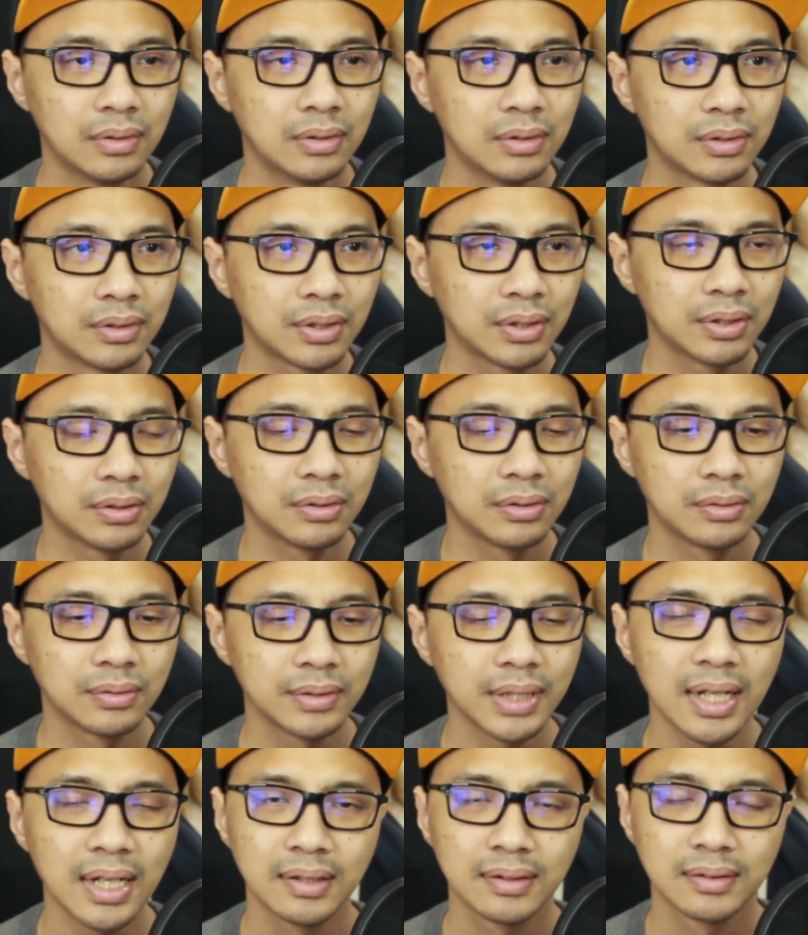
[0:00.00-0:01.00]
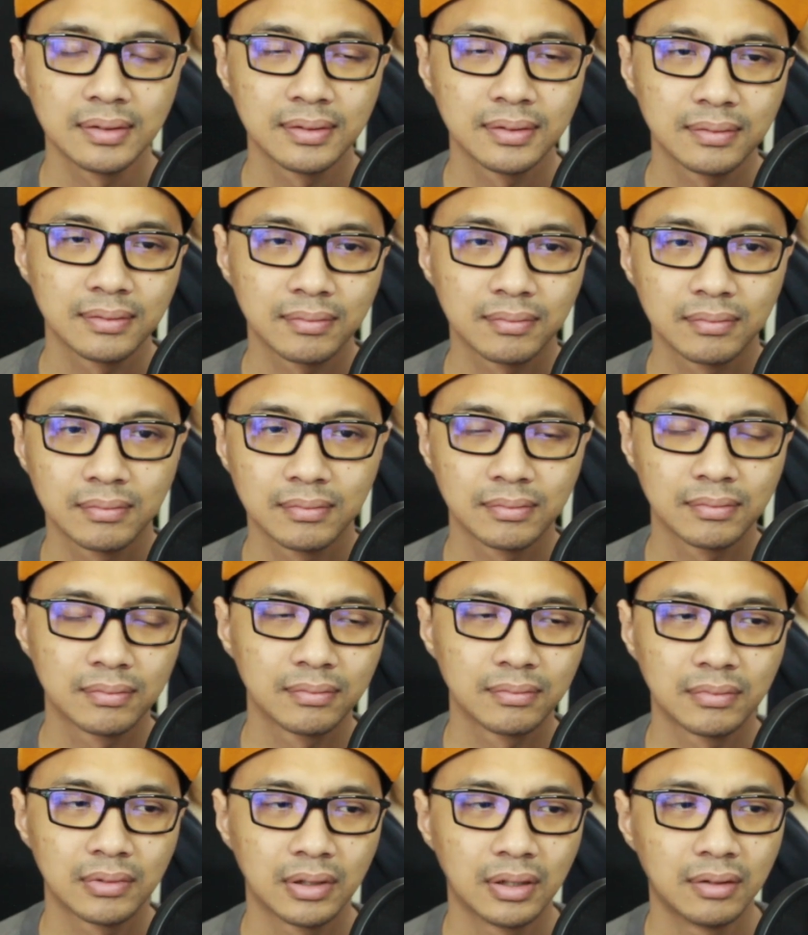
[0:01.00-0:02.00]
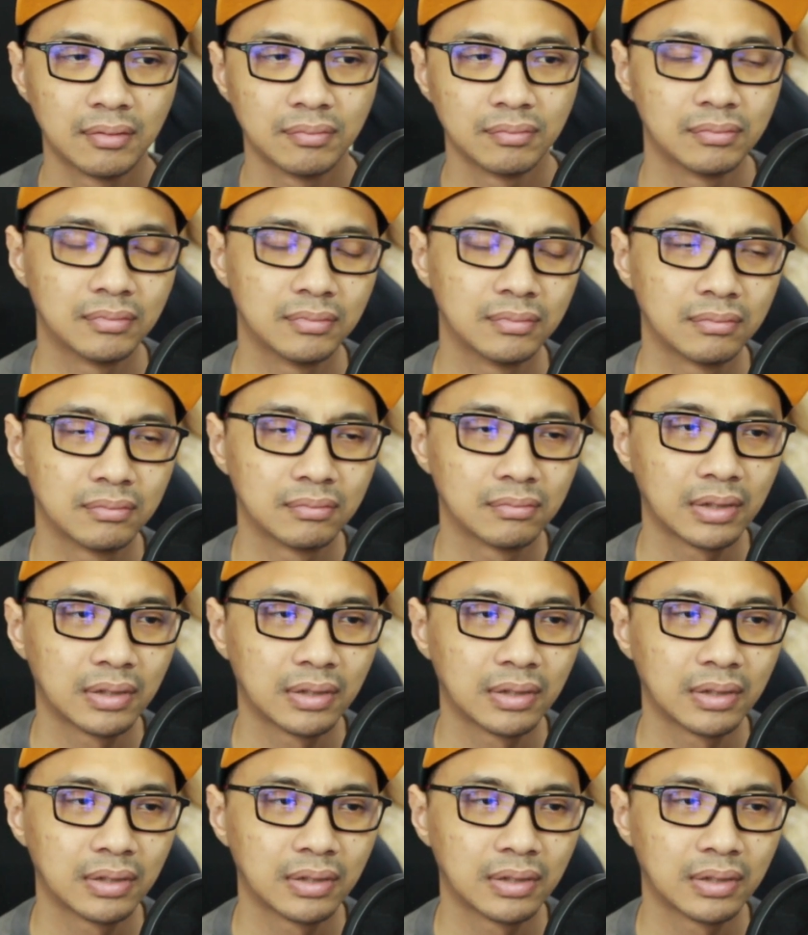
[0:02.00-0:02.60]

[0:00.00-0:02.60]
So yeah, um,